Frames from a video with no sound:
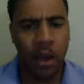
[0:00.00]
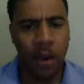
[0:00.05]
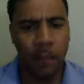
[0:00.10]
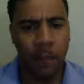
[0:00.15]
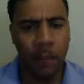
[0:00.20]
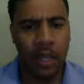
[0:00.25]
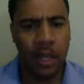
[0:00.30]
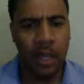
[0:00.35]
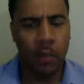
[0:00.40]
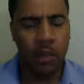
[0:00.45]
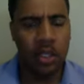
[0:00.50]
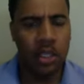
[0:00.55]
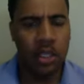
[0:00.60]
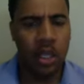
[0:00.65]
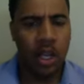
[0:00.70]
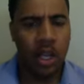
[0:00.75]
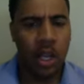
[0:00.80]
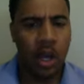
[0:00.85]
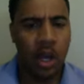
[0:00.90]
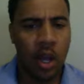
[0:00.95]
He was
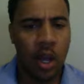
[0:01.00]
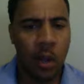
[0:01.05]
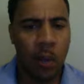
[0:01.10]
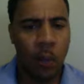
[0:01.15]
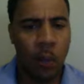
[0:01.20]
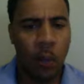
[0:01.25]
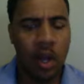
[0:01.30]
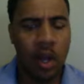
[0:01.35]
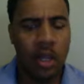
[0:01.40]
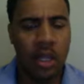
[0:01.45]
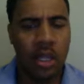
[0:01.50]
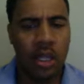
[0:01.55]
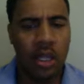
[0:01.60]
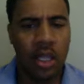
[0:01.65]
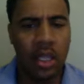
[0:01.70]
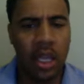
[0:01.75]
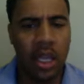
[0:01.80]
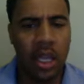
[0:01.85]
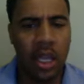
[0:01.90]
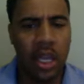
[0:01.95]
one of the
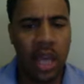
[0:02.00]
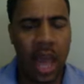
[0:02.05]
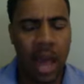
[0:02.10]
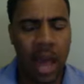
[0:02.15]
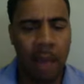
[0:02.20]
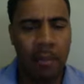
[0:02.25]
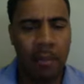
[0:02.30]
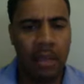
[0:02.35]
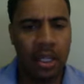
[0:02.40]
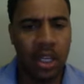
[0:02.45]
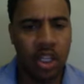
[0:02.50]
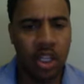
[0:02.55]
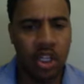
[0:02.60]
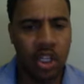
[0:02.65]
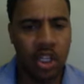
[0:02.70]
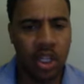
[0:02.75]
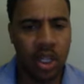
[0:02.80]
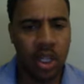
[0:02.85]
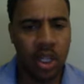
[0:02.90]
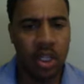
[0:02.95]
leading
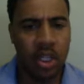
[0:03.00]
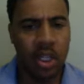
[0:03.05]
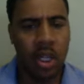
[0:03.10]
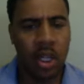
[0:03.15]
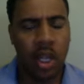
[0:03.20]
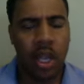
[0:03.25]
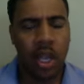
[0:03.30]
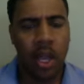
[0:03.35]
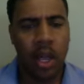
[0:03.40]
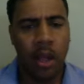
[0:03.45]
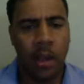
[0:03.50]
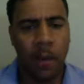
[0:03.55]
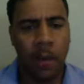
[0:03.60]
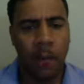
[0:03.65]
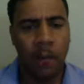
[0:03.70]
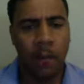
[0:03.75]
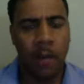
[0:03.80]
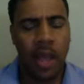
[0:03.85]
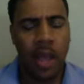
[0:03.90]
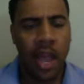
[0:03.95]
abolitionists,
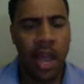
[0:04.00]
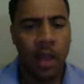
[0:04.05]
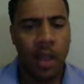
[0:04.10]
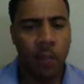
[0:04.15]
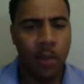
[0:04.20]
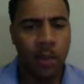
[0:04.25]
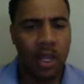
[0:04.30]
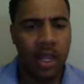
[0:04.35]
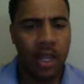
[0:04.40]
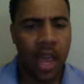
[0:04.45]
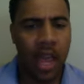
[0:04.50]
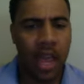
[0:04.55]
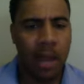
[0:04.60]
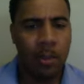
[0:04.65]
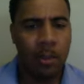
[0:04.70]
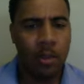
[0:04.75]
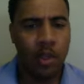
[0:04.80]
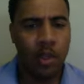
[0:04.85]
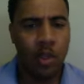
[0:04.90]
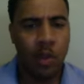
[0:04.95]
and when it
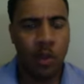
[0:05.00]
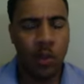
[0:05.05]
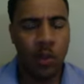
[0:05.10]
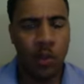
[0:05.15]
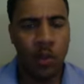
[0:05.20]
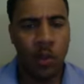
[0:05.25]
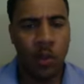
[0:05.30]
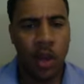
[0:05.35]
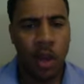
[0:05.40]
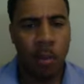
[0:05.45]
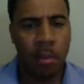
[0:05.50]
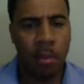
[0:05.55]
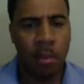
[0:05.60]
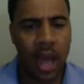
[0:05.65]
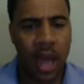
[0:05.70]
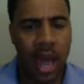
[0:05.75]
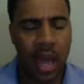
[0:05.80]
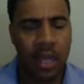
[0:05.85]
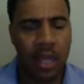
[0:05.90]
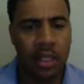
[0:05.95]
came to
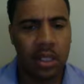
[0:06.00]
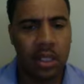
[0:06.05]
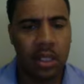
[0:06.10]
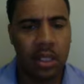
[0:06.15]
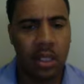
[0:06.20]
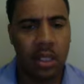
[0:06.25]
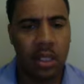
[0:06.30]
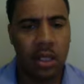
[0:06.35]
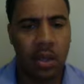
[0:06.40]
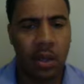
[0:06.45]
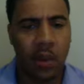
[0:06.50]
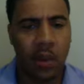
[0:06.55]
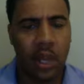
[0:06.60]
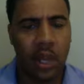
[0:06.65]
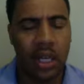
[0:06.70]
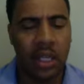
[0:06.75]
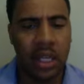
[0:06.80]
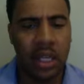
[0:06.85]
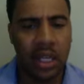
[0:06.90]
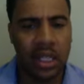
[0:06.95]
blacks,
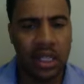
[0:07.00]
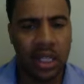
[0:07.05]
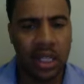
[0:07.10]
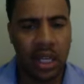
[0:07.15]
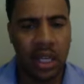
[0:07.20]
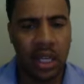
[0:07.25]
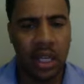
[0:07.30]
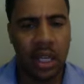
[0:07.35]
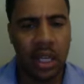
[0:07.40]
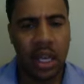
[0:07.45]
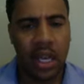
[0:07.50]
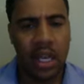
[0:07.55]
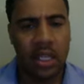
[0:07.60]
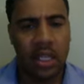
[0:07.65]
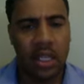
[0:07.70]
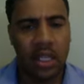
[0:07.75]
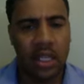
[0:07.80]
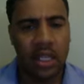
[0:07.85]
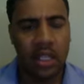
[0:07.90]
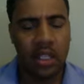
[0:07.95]
enlisting
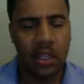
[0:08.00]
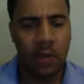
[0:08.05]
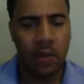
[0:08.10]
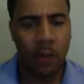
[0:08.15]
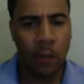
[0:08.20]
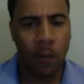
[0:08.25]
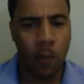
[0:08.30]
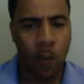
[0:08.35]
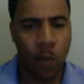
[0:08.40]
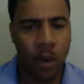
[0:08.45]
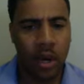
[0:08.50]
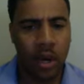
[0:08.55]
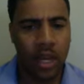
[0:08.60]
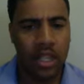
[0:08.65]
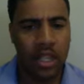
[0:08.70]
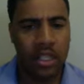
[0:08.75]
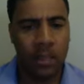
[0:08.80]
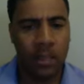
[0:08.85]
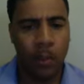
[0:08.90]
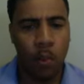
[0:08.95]
into the Civil War
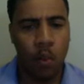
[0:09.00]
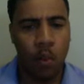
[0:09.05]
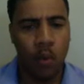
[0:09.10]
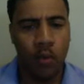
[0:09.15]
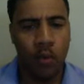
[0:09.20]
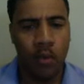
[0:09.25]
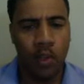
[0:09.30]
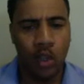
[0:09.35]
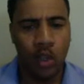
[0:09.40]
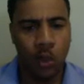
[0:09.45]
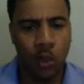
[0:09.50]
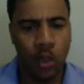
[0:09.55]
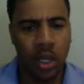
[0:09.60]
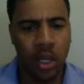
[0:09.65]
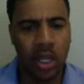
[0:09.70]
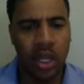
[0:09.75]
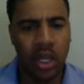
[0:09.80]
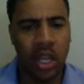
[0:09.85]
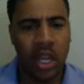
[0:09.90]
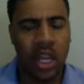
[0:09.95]
in support of the
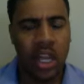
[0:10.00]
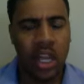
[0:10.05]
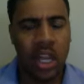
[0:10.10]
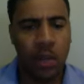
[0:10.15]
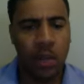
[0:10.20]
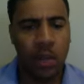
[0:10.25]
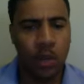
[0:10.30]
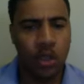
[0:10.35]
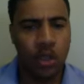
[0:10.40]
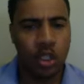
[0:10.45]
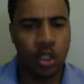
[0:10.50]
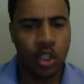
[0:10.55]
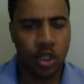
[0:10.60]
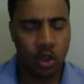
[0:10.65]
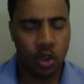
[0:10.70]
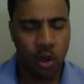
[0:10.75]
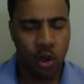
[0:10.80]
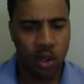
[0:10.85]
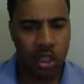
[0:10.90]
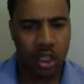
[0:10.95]
Union, he was the
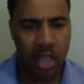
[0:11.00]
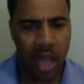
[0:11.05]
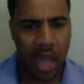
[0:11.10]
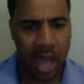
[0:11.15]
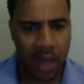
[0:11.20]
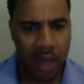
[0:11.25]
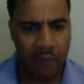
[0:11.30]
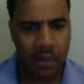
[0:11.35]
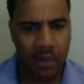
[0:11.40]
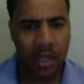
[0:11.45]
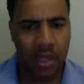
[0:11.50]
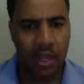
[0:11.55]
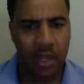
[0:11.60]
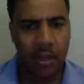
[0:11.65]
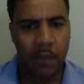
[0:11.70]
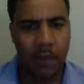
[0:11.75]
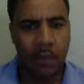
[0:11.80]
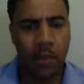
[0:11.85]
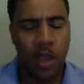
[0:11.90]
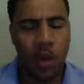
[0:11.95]
staunchest advocate.